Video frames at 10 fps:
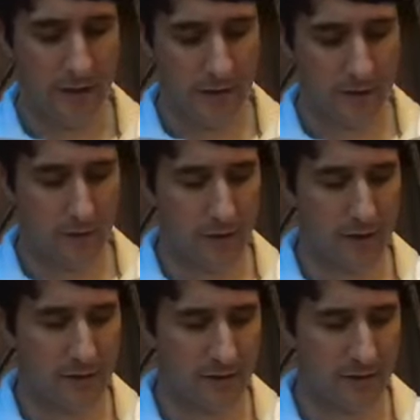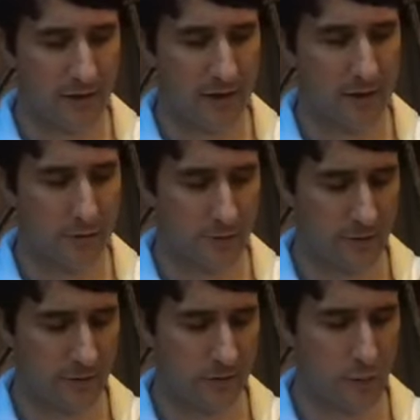And Lord, I just thank you for
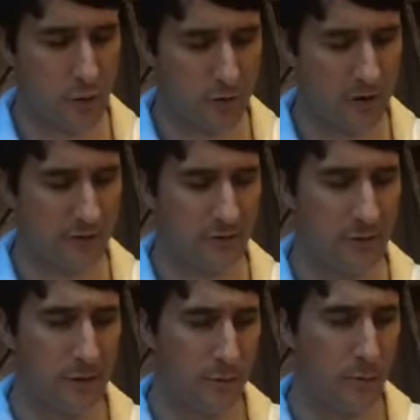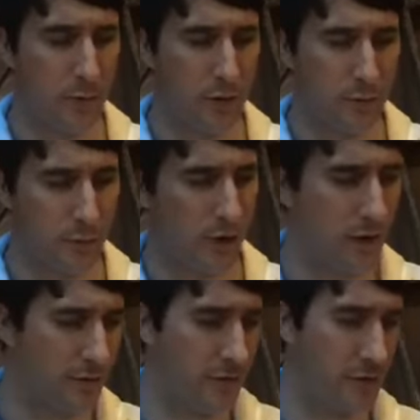this morning, for the book of
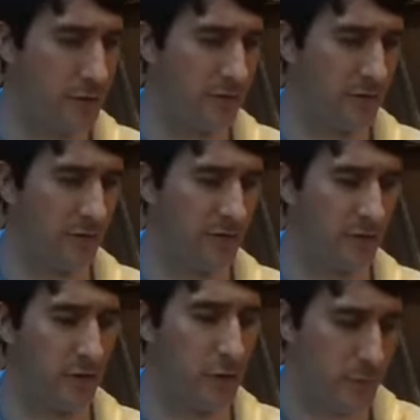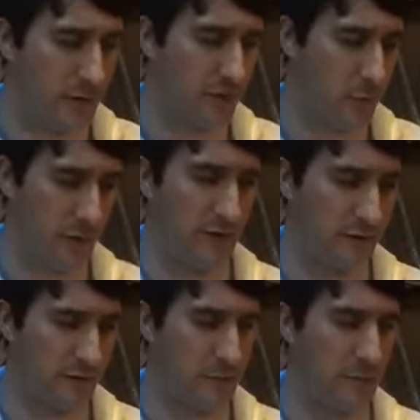Proverbs, just so much
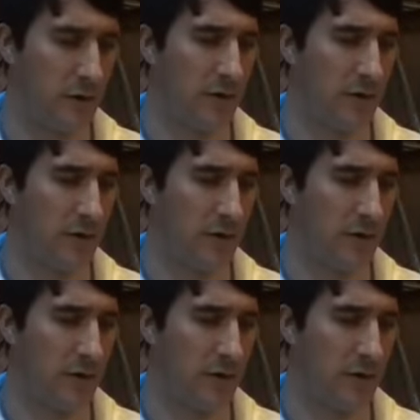wisdom.